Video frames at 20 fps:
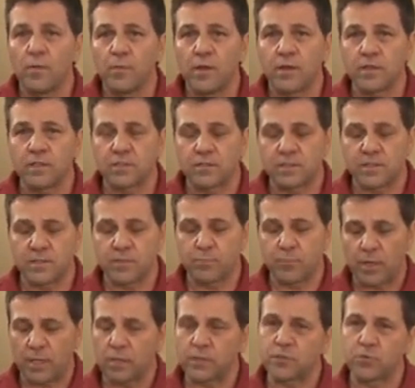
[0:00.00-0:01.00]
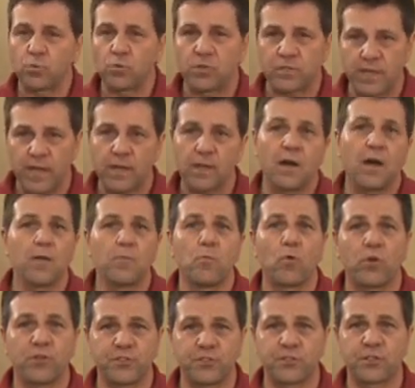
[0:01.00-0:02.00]
because the pellets will take on
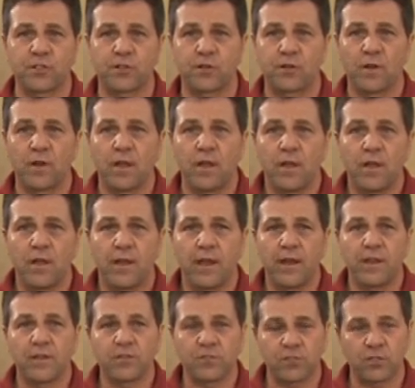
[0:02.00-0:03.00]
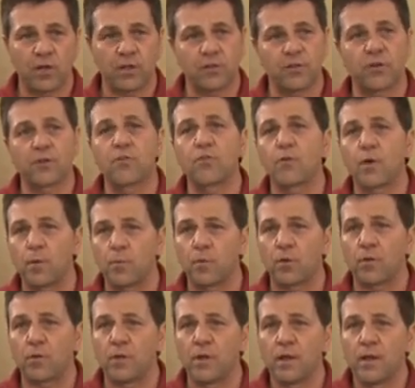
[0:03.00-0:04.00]
moisture and it could start to
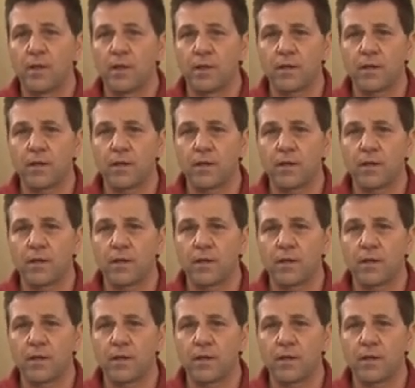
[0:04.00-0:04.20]
crumble.